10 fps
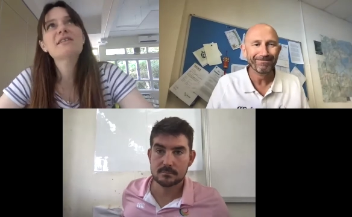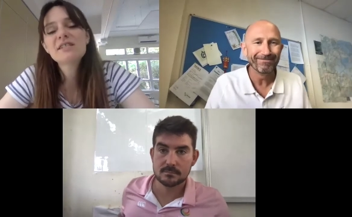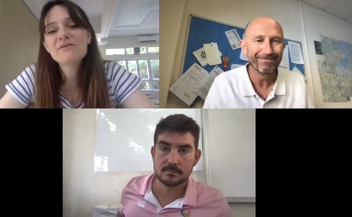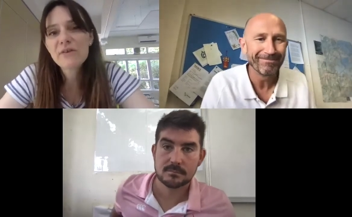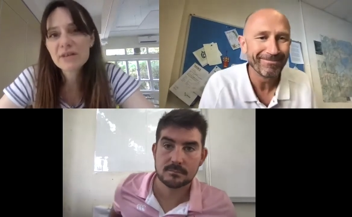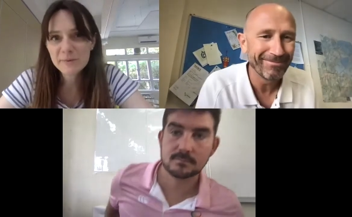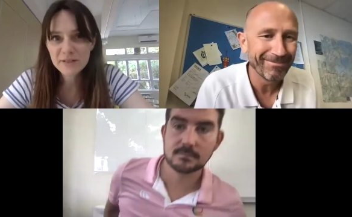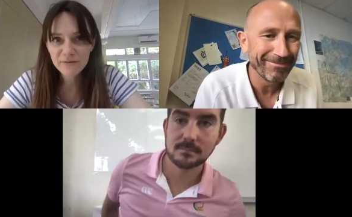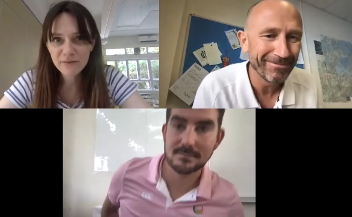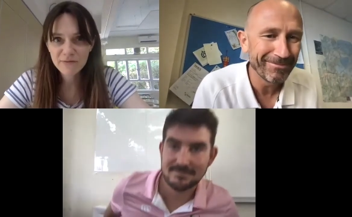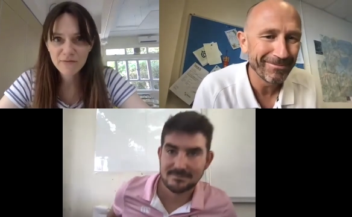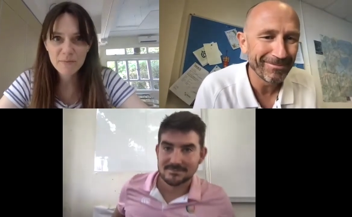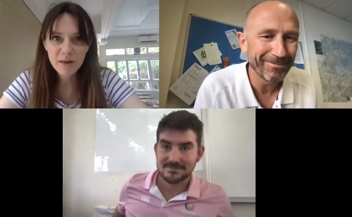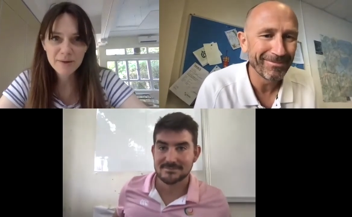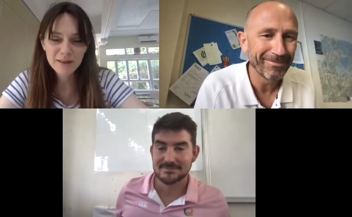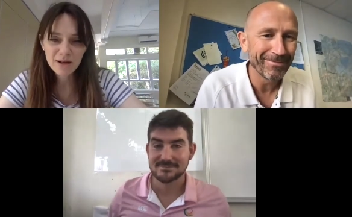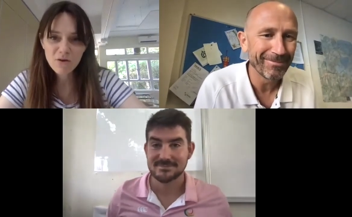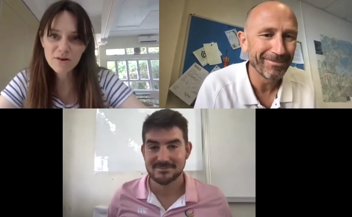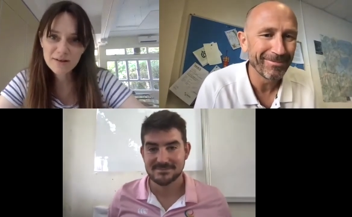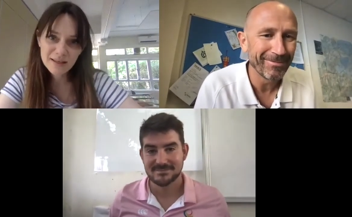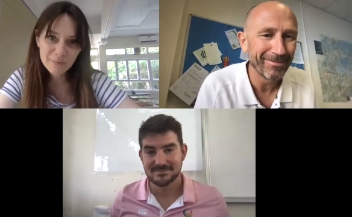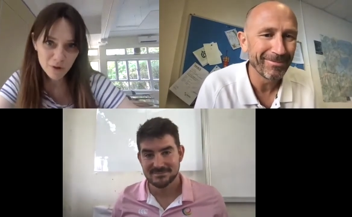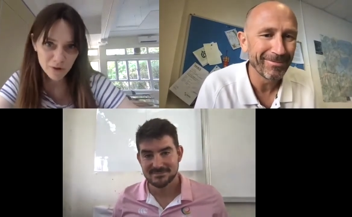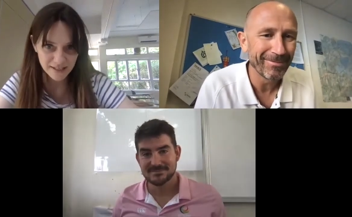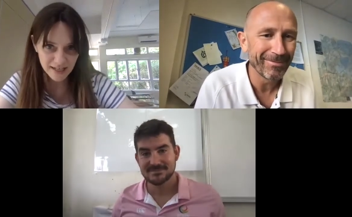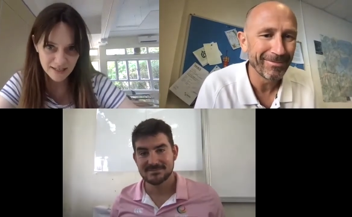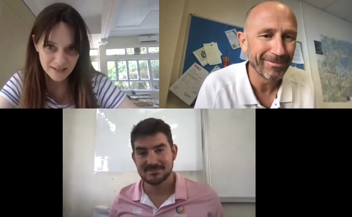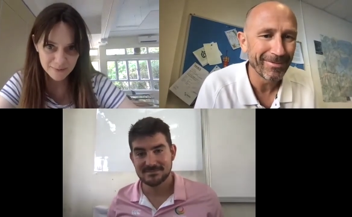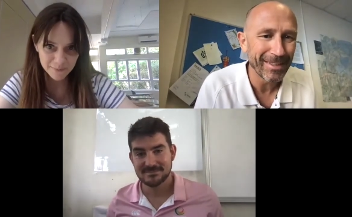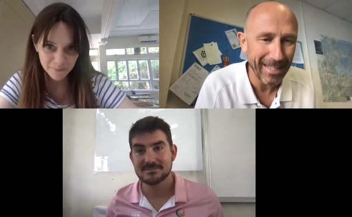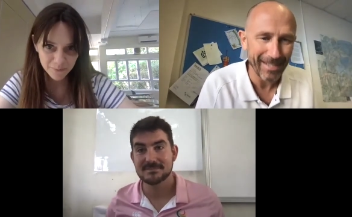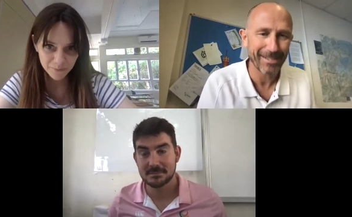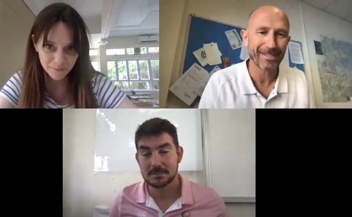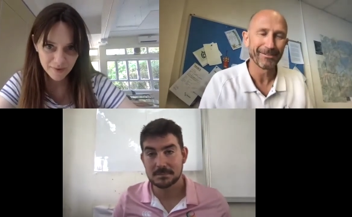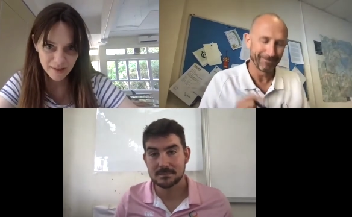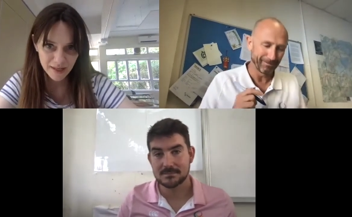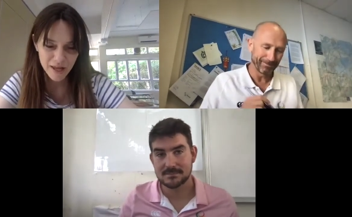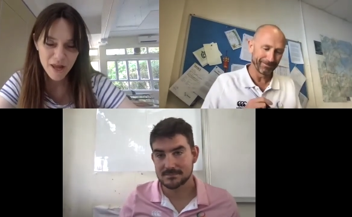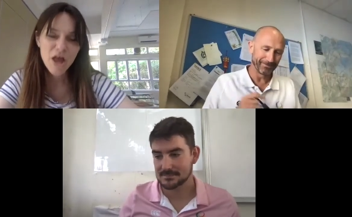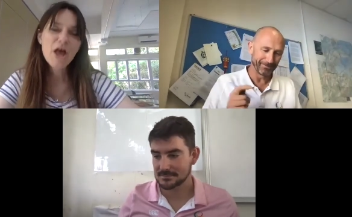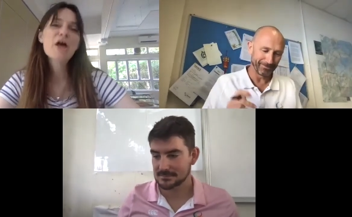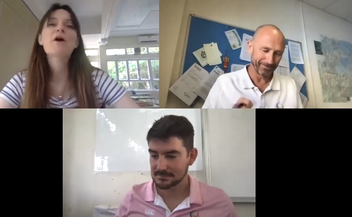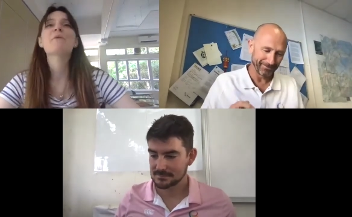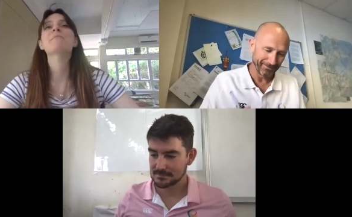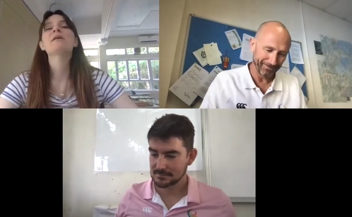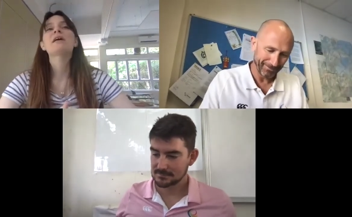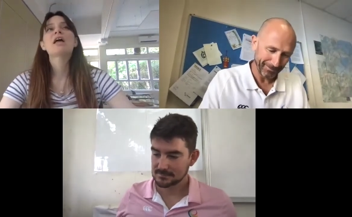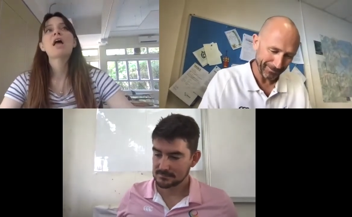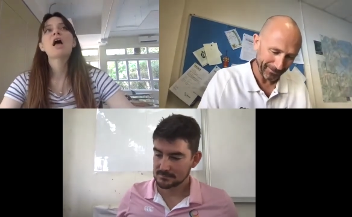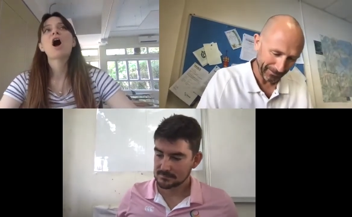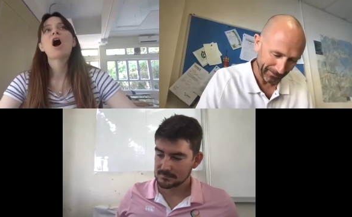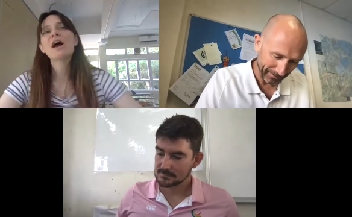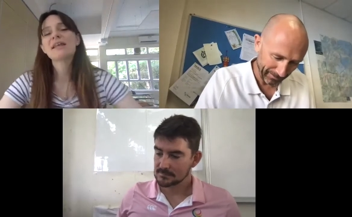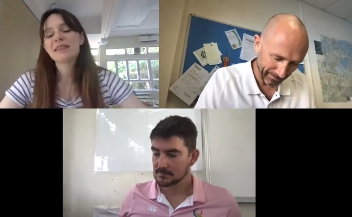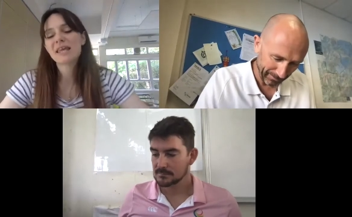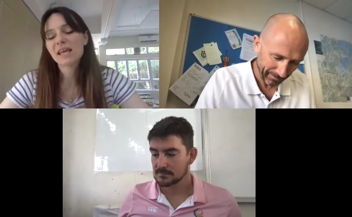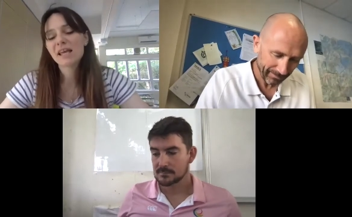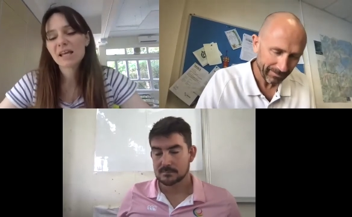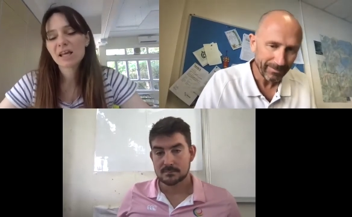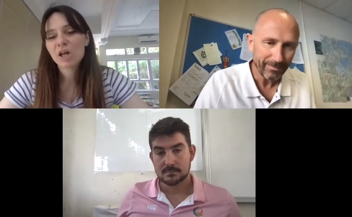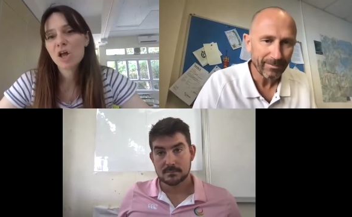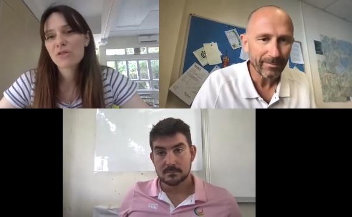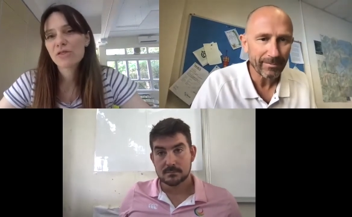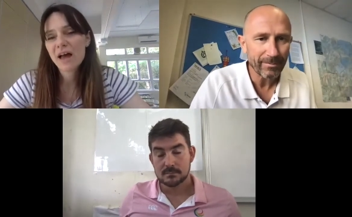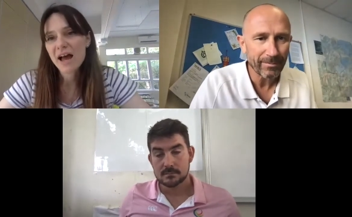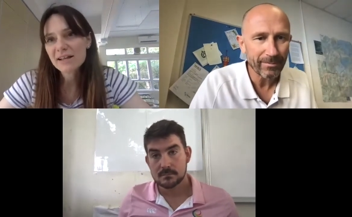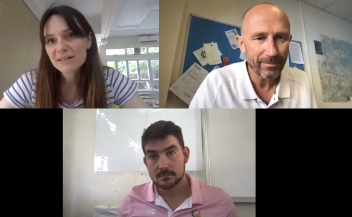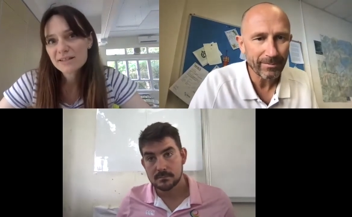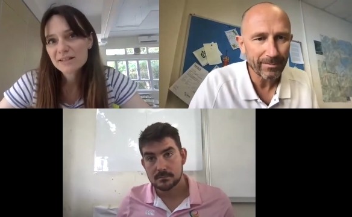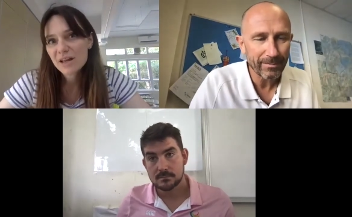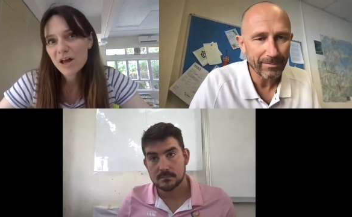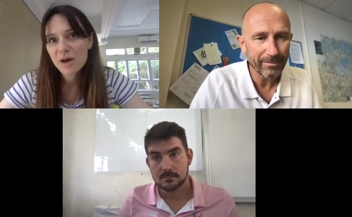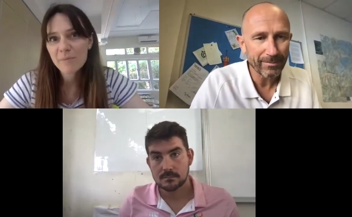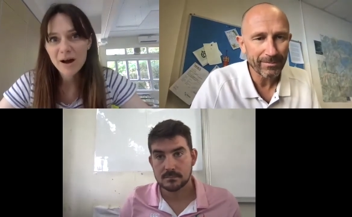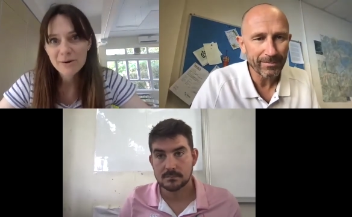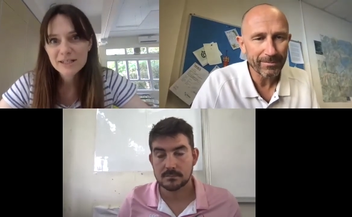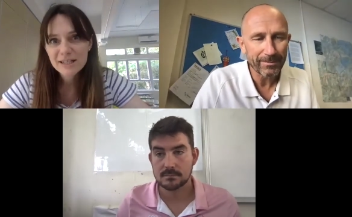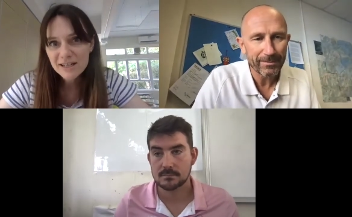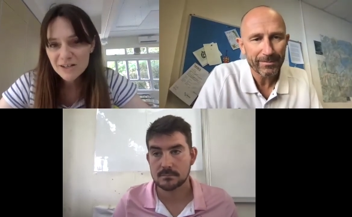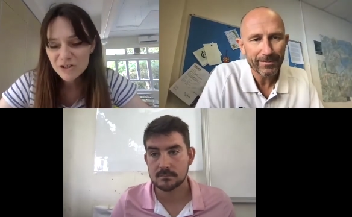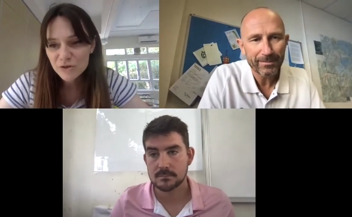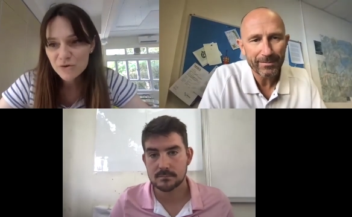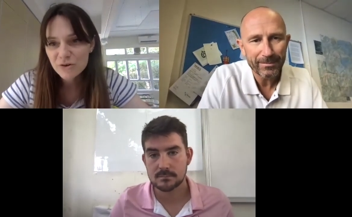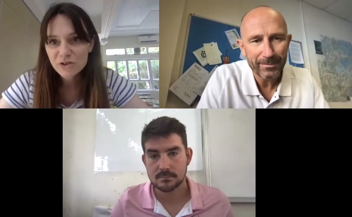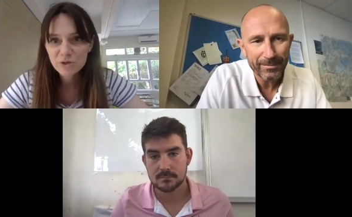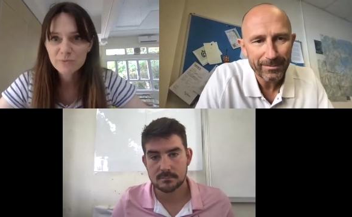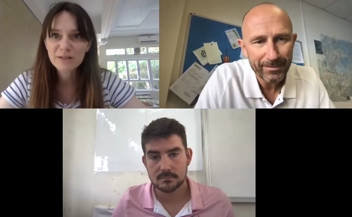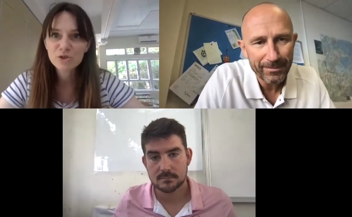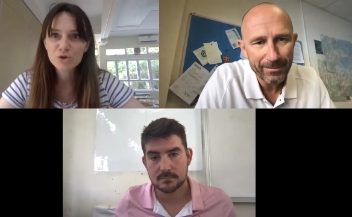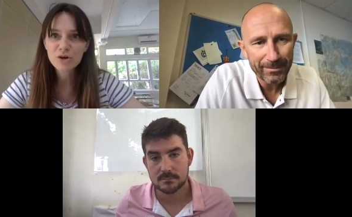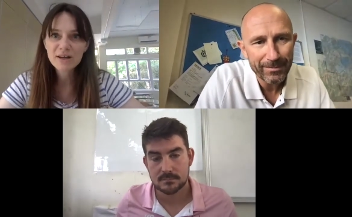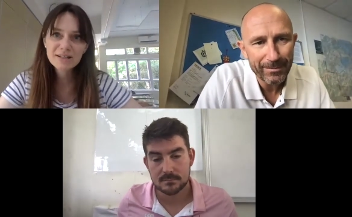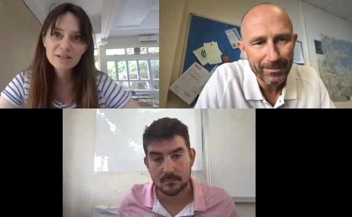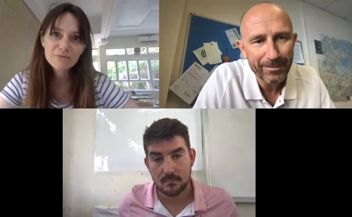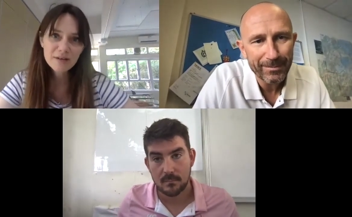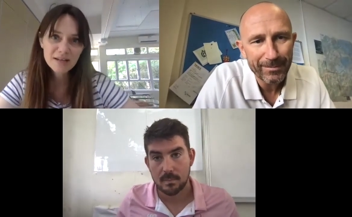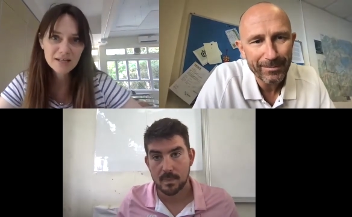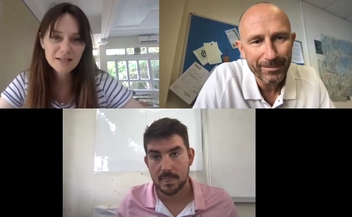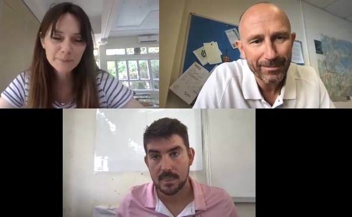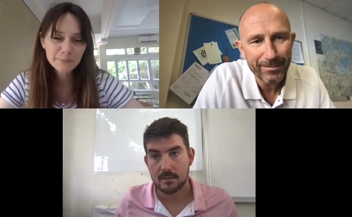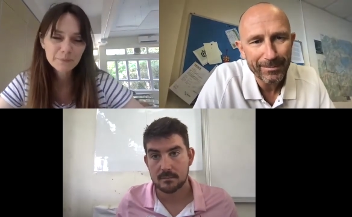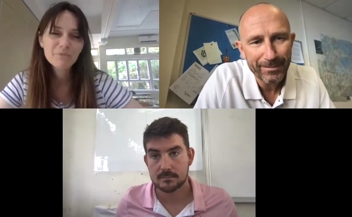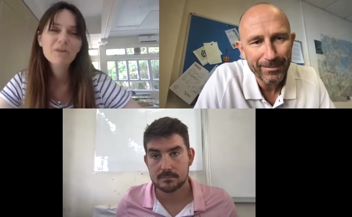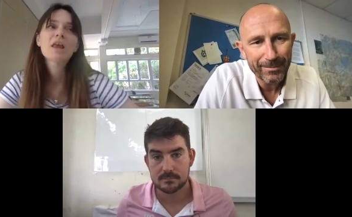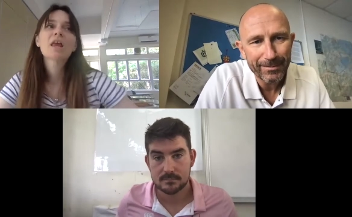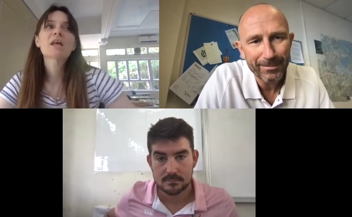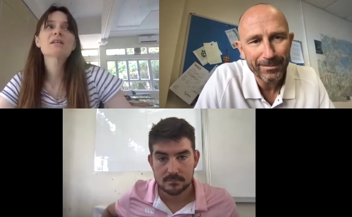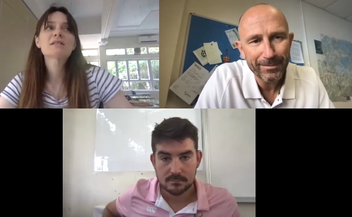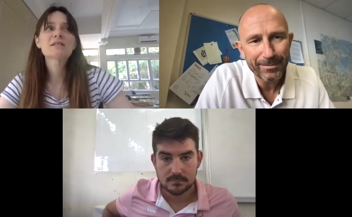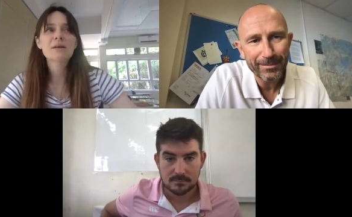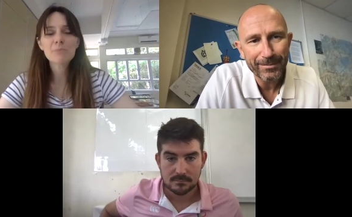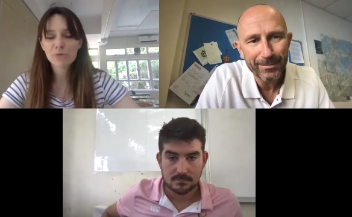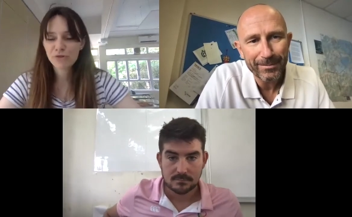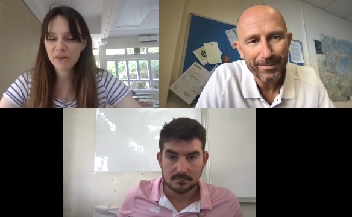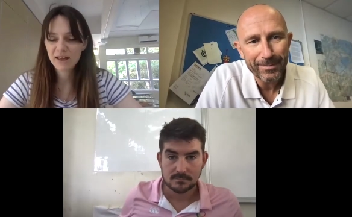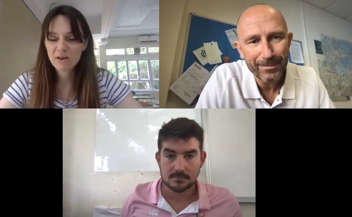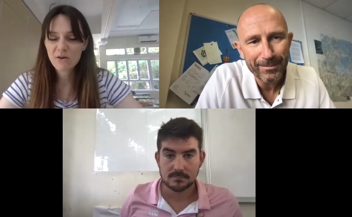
Speaker 1: is very specific for maybe the longest summer holidays. Yes. Um, I think that um, our teenage students should be trying to read something